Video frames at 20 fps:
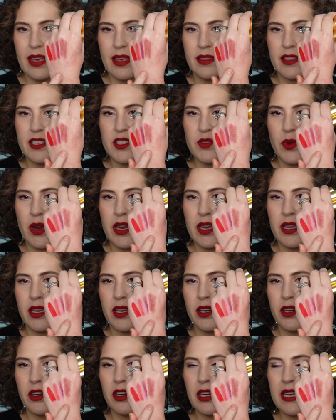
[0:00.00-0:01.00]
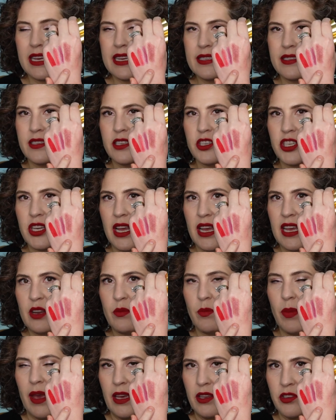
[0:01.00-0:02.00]
This right here is the
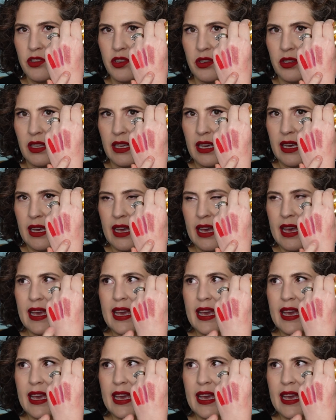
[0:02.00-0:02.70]
shade Painterly.